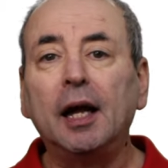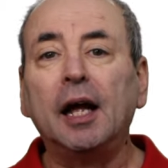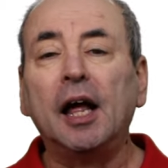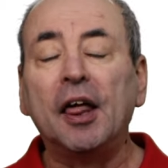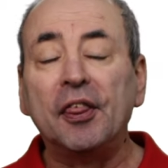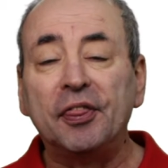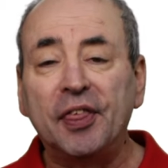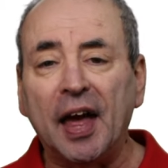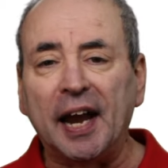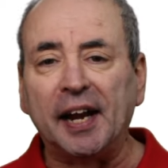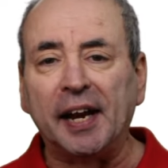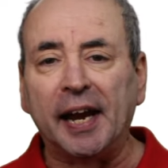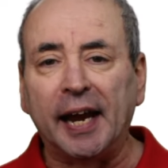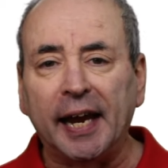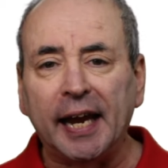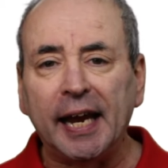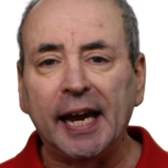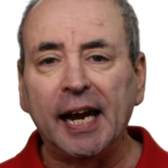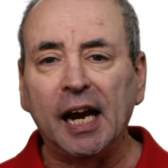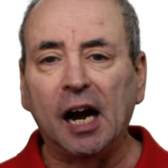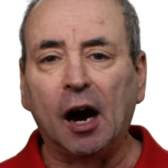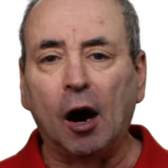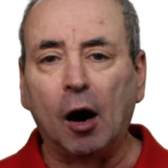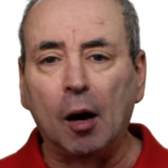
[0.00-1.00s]
then
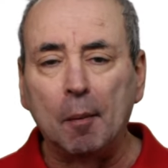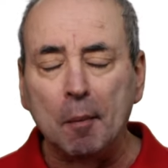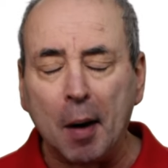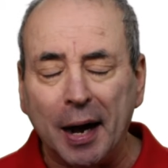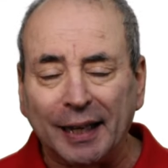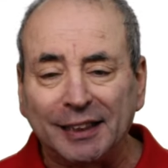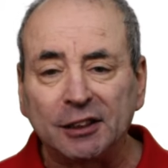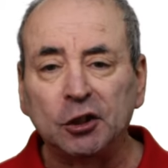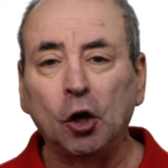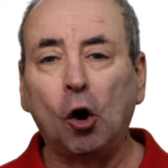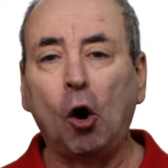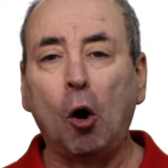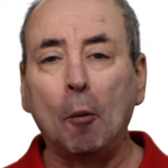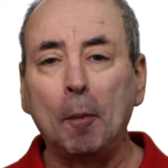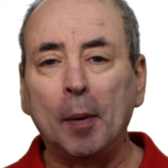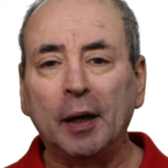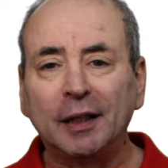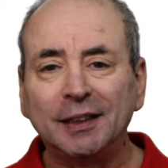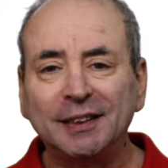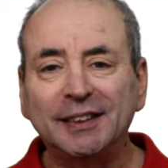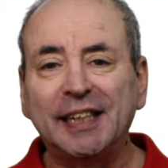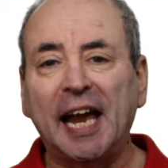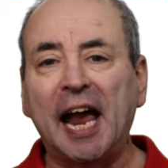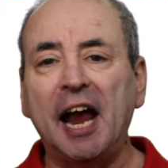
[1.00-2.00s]
here are my top
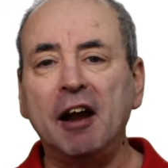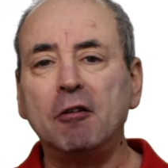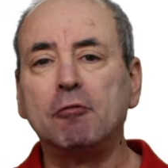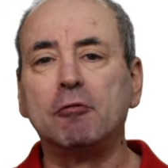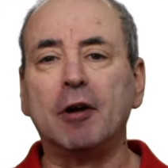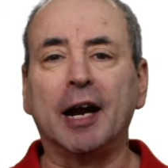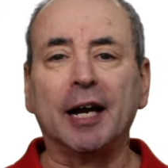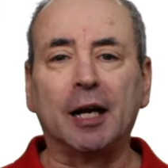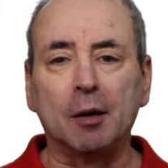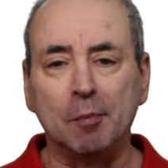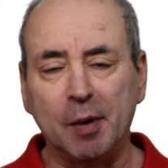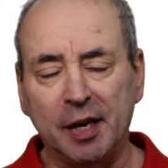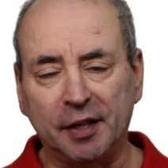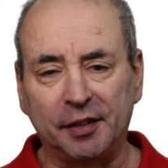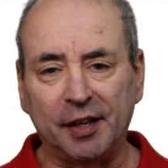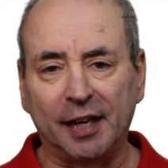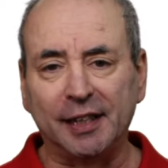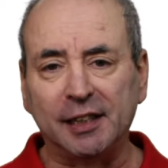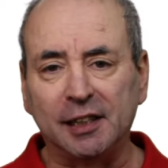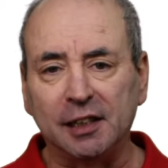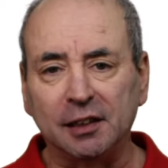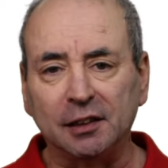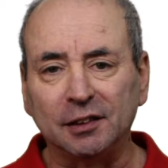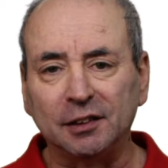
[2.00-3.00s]
10
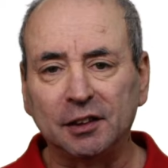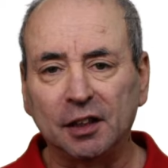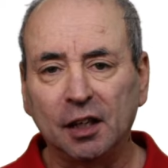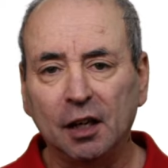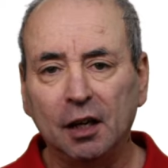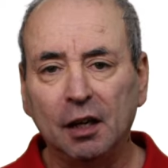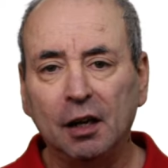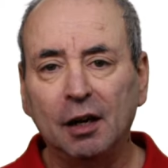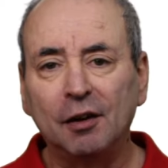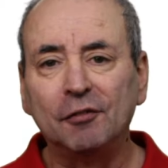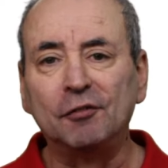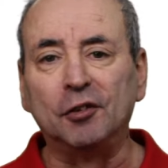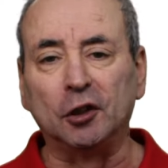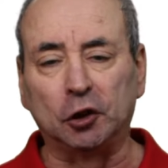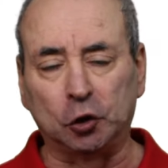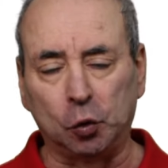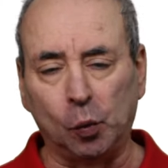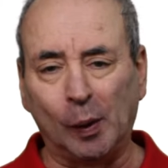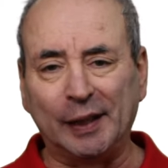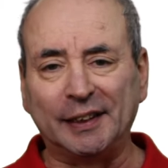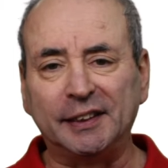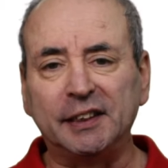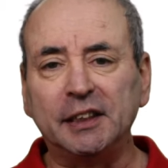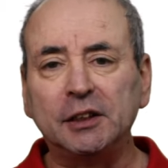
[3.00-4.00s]
recommendations for
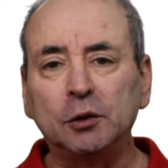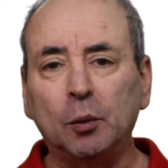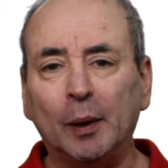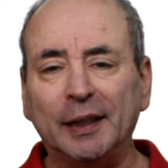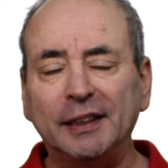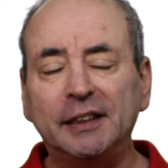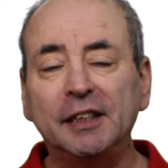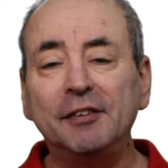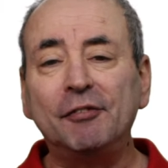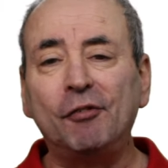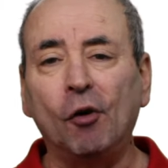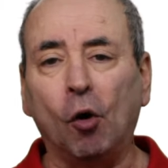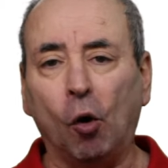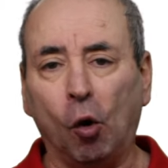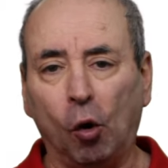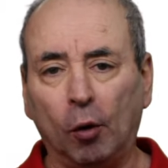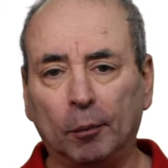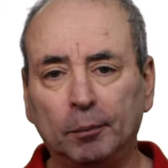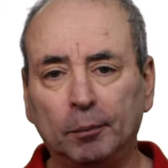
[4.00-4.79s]
2024.